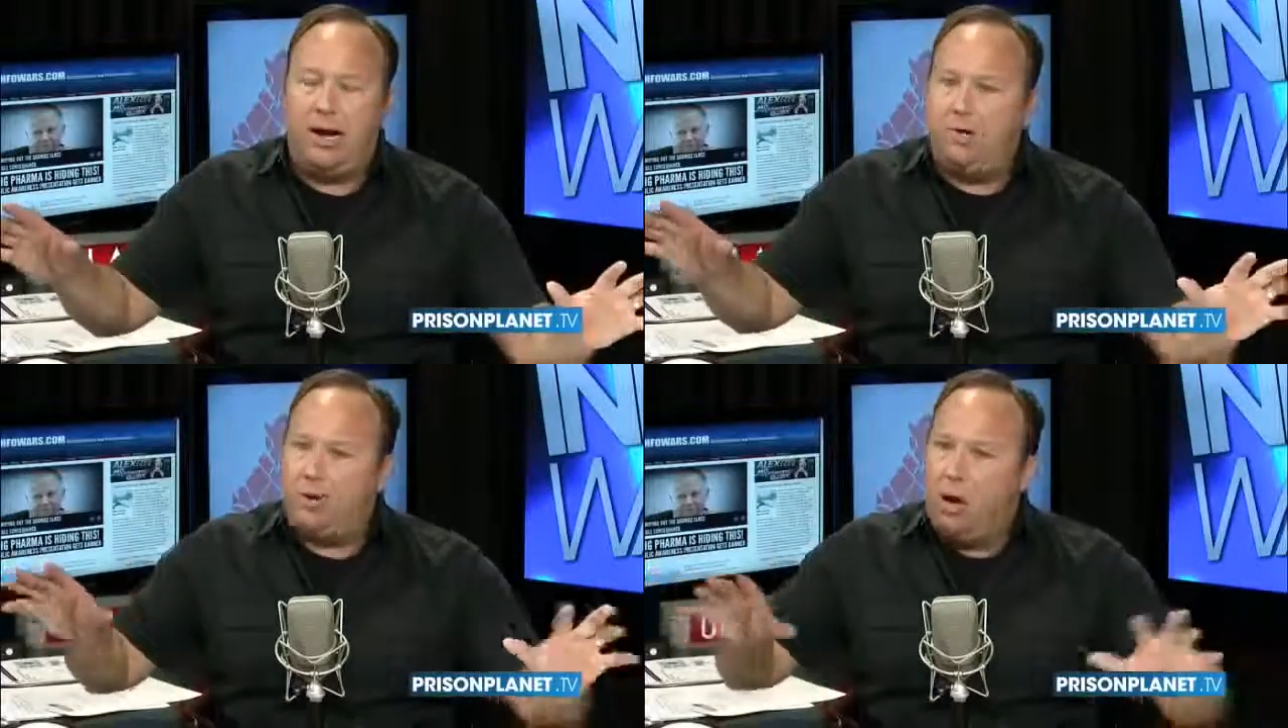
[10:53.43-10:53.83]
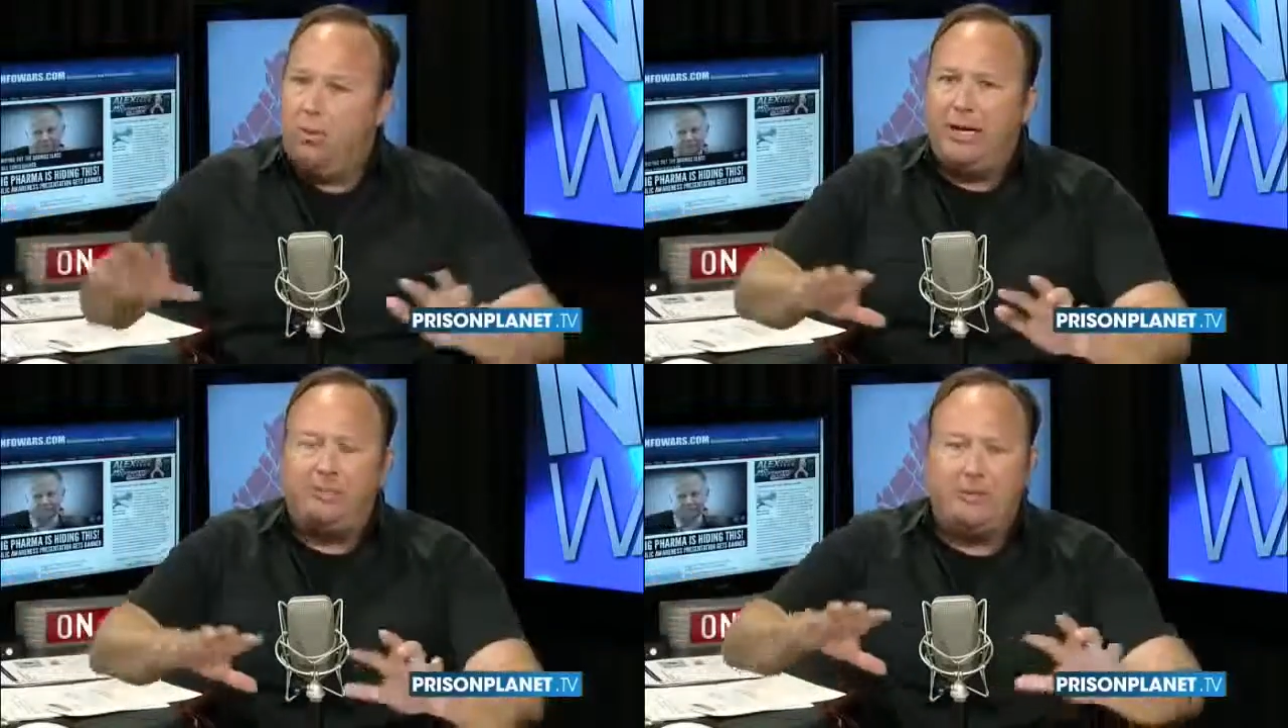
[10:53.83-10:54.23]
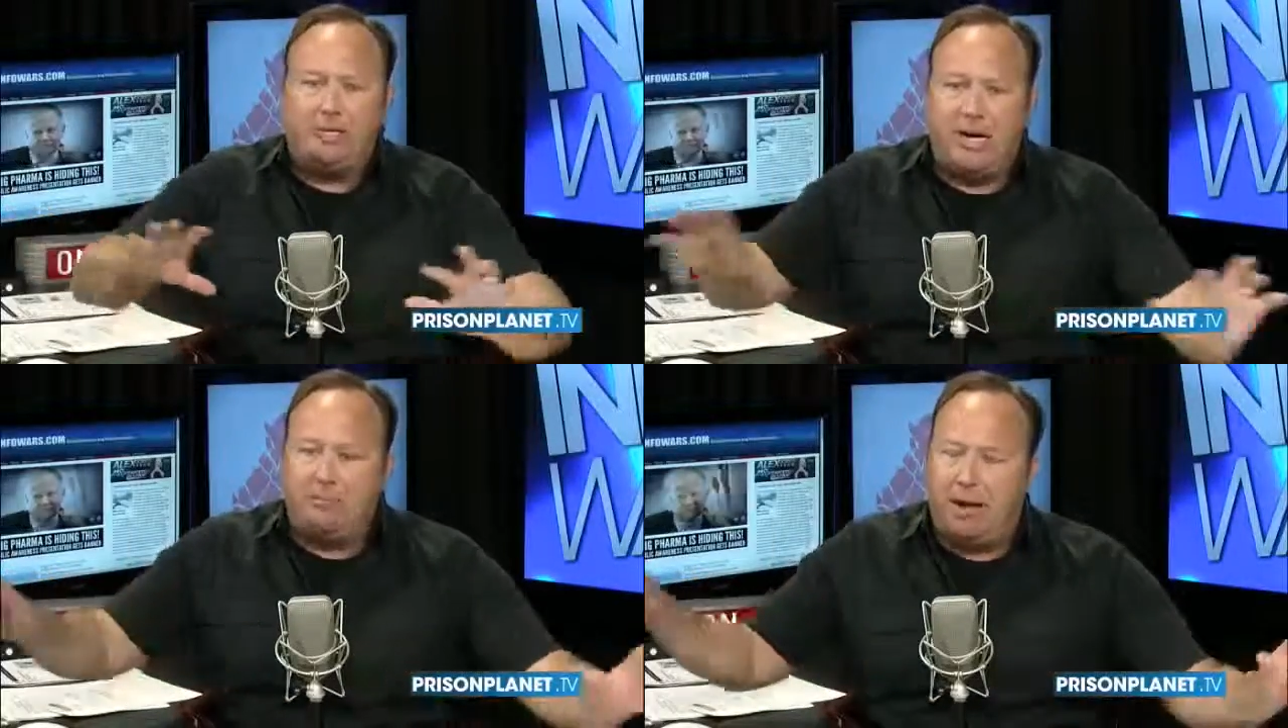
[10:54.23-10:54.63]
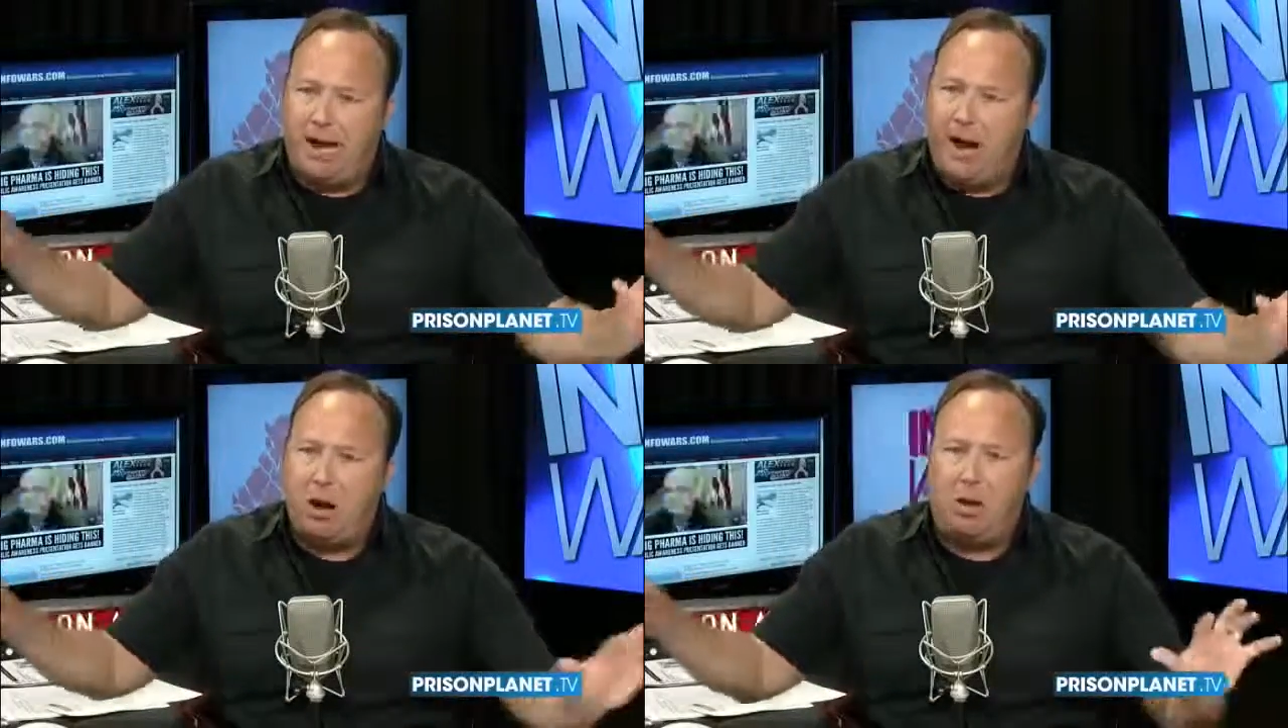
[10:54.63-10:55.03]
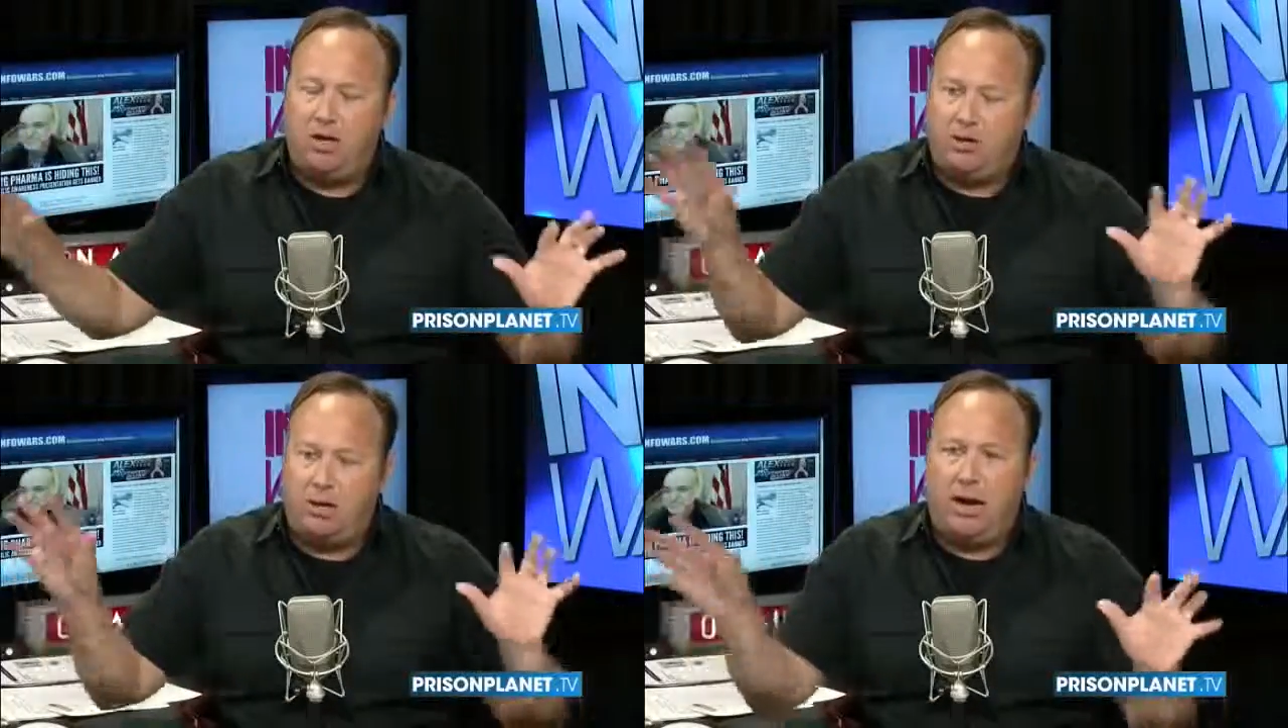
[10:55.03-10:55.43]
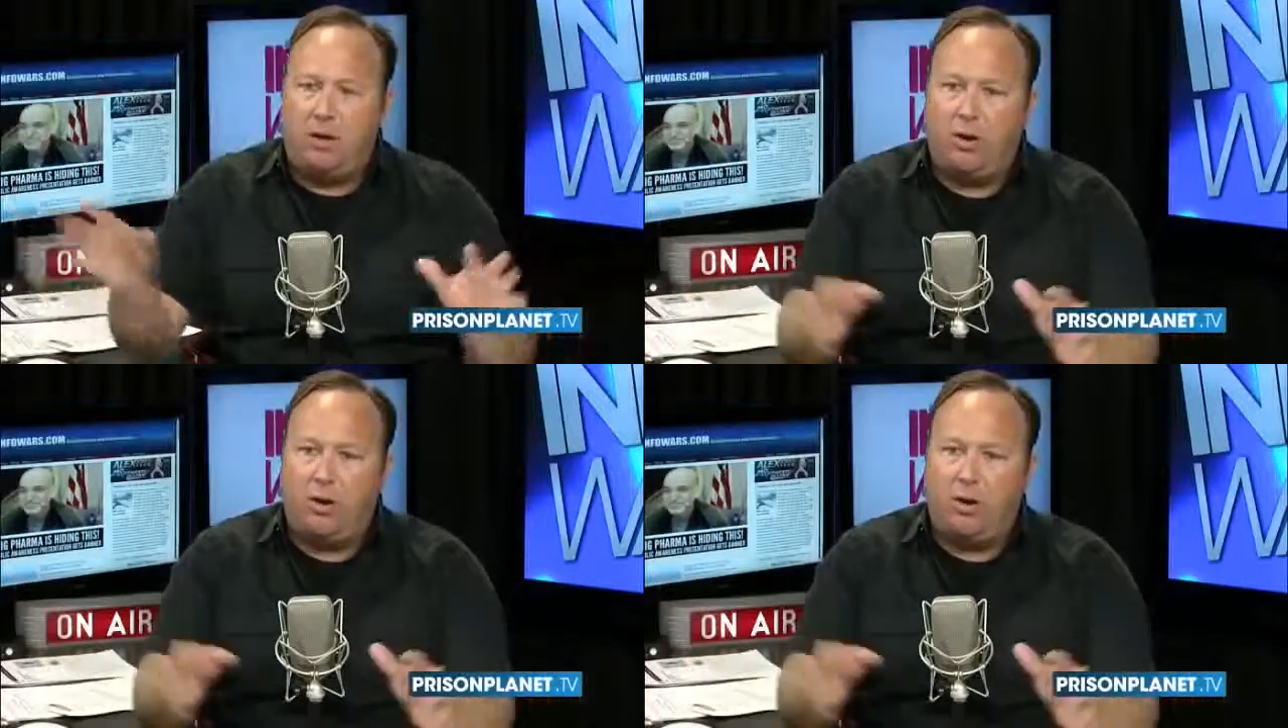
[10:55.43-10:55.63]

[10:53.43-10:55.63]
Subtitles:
And it's always been said by analysts that I